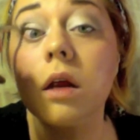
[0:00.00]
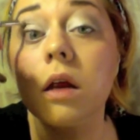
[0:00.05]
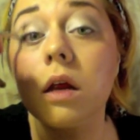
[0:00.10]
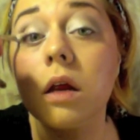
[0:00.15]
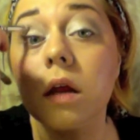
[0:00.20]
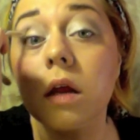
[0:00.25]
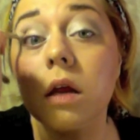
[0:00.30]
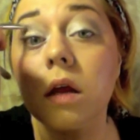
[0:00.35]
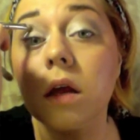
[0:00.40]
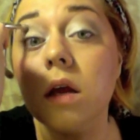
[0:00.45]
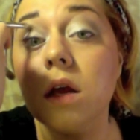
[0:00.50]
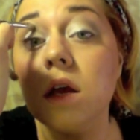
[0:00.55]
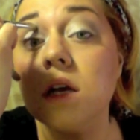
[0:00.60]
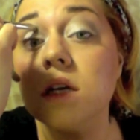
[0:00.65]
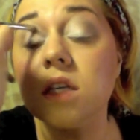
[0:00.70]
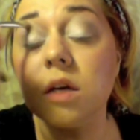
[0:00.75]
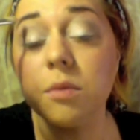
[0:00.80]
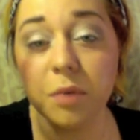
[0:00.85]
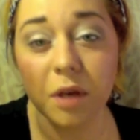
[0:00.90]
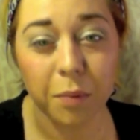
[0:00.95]
Some people
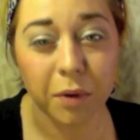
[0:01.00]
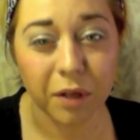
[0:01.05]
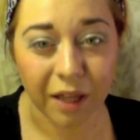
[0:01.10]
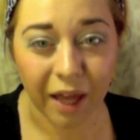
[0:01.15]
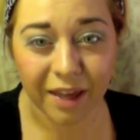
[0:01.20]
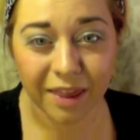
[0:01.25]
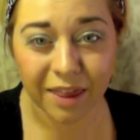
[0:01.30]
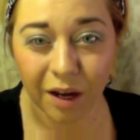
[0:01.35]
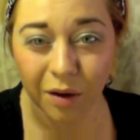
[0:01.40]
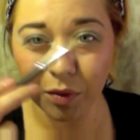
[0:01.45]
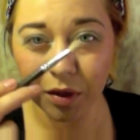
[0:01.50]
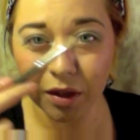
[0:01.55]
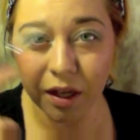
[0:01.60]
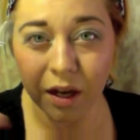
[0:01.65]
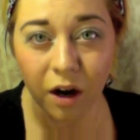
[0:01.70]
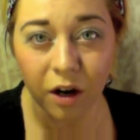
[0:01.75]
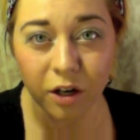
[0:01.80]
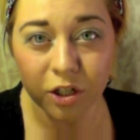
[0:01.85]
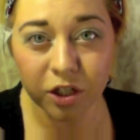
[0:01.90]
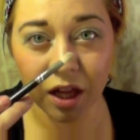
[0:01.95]
like that really harsh
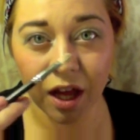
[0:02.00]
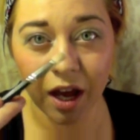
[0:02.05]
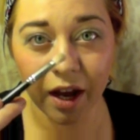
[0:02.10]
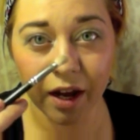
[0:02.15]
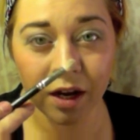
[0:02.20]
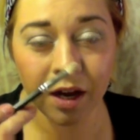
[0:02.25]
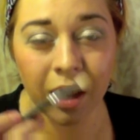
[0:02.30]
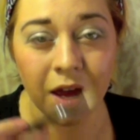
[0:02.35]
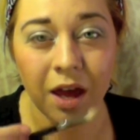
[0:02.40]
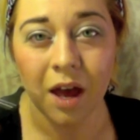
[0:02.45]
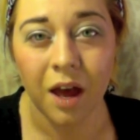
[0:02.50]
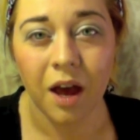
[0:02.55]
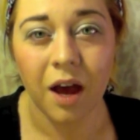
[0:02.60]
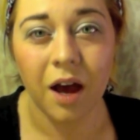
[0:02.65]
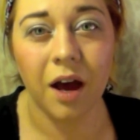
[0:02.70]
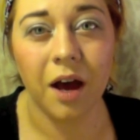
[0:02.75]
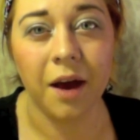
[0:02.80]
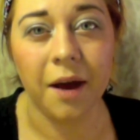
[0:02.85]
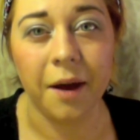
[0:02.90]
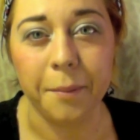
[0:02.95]
line.
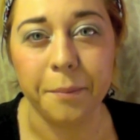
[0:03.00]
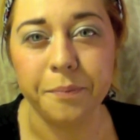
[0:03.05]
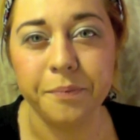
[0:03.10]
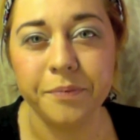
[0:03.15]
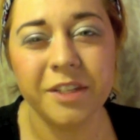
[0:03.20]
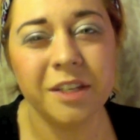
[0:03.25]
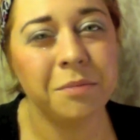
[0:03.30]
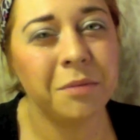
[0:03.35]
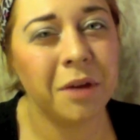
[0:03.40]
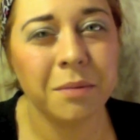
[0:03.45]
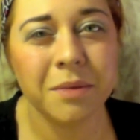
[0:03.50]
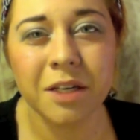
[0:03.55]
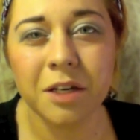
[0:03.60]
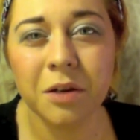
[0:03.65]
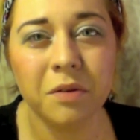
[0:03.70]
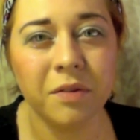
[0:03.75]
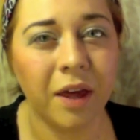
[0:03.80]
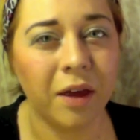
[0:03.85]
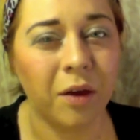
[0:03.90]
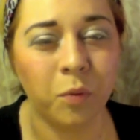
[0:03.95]
Sometimes they do like a
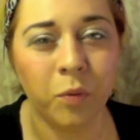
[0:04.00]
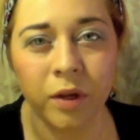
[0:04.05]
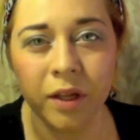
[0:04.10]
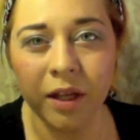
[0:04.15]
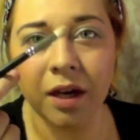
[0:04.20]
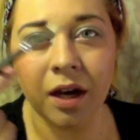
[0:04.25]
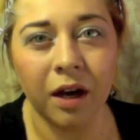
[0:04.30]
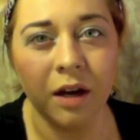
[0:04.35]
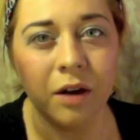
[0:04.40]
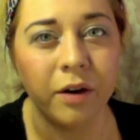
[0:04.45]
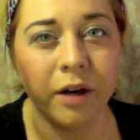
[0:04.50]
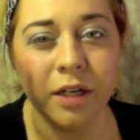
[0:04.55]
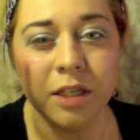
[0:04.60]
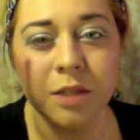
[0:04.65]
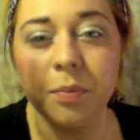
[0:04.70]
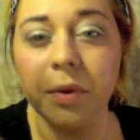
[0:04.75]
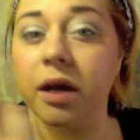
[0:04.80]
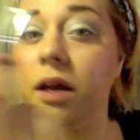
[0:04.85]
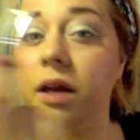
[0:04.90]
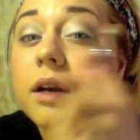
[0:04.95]
really cut crease, but
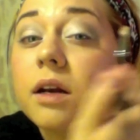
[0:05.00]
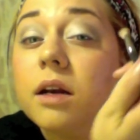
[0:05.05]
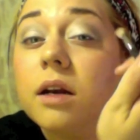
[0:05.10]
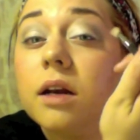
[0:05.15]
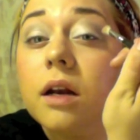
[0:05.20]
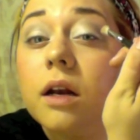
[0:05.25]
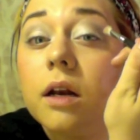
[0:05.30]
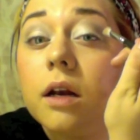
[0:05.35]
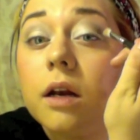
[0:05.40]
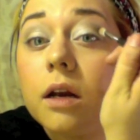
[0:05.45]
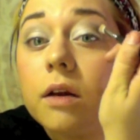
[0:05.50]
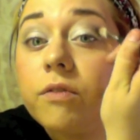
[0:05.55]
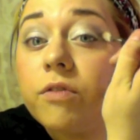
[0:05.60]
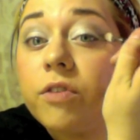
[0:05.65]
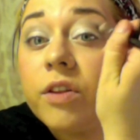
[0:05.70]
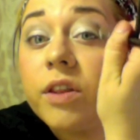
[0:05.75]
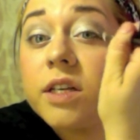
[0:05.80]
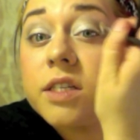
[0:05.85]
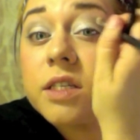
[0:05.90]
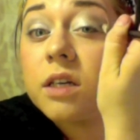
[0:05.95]
for
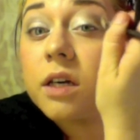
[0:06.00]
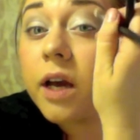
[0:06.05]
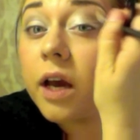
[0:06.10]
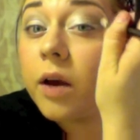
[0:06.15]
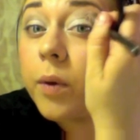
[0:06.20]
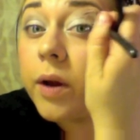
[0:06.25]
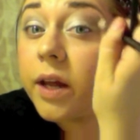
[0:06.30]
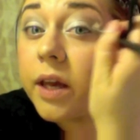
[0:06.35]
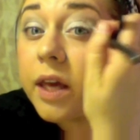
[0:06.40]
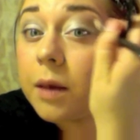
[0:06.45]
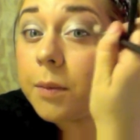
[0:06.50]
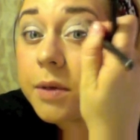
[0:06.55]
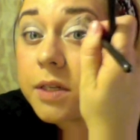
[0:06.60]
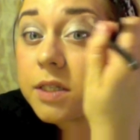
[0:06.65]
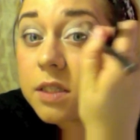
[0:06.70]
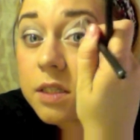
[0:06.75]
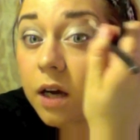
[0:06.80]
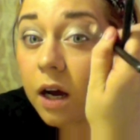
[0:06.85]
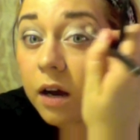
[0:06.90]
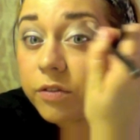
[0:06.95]
this look I want to keep it
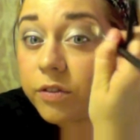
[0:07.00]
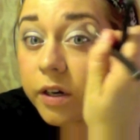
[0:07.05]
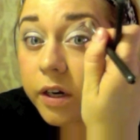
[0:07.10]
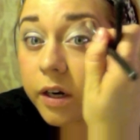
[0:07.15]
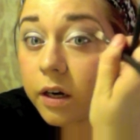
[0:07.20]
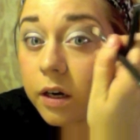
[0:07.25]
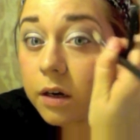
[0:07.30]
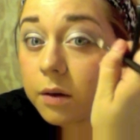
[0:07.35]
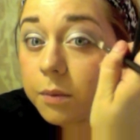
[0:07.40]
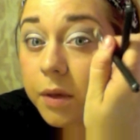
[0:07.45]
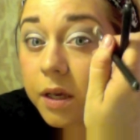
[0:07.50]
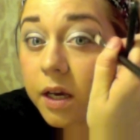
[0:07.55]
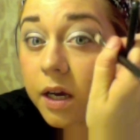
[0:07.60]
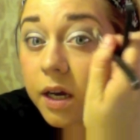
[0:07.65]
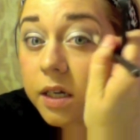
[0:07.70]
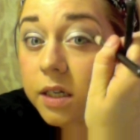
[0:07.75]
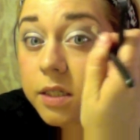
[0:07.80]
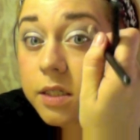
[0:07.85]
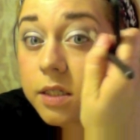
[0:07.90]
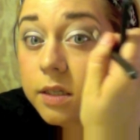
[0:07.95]
softer
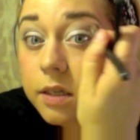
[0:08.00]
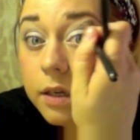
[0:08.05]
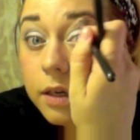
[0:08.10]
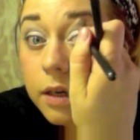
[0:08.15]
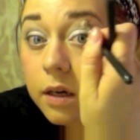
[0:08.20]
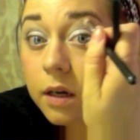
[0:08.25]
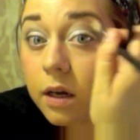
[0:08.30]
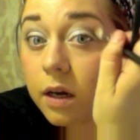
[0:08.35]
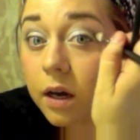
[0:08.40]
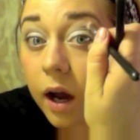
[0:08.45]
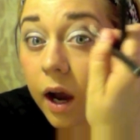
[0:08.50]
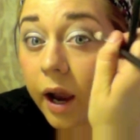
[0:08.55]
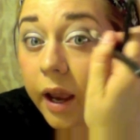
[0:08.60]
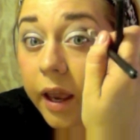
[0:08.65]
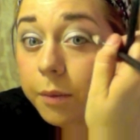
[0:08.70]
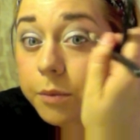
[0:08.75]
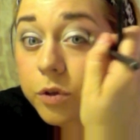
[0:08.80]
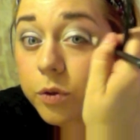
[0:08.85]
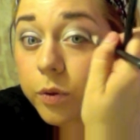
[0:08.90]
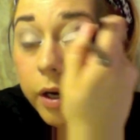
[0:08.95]
because I
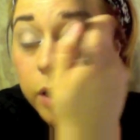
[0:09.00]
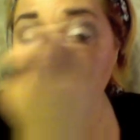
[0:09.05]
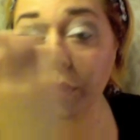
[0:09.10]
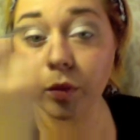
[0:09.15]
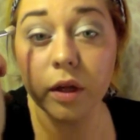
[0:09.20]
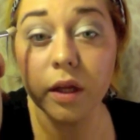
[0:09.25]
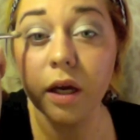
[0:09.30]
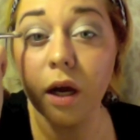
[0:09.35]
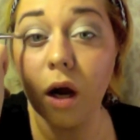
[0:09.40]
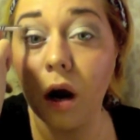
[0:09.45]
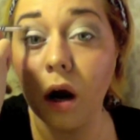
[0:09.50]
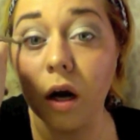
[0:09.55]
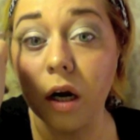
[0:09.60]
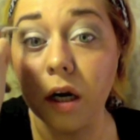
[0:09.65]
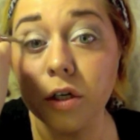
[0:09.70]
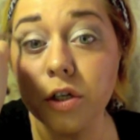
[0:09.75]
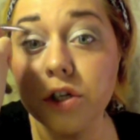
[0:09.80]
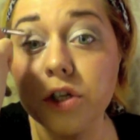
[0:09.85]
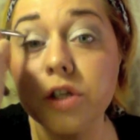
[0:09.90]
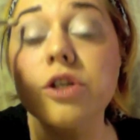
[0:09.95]
am doing a really
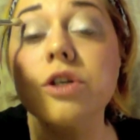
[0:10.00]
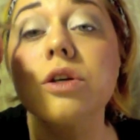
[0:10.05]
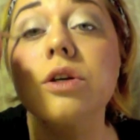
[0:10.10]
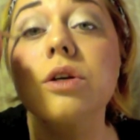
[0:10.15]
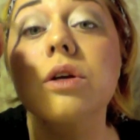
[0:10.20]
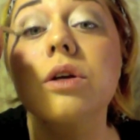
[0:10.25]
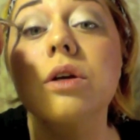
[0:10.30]
harsh